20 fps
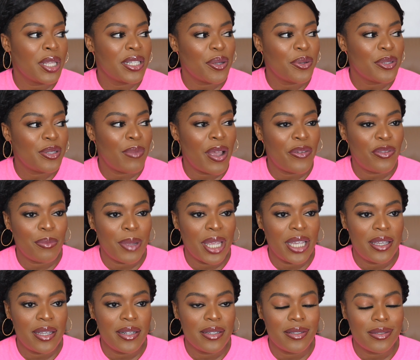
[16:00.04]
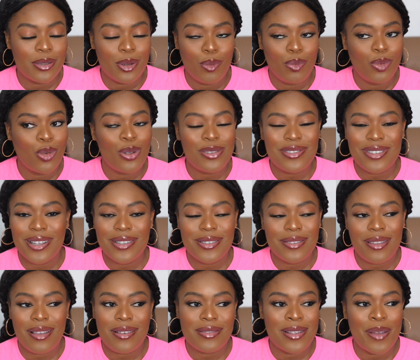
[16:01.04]
things I want to buy for my kids, some nonsense
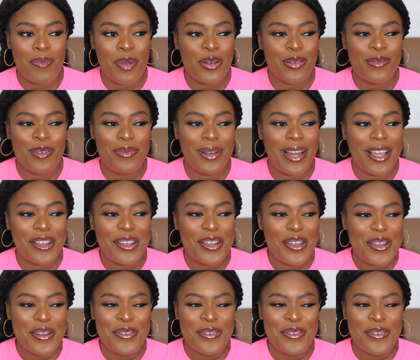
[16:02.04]
things that my husband will be like,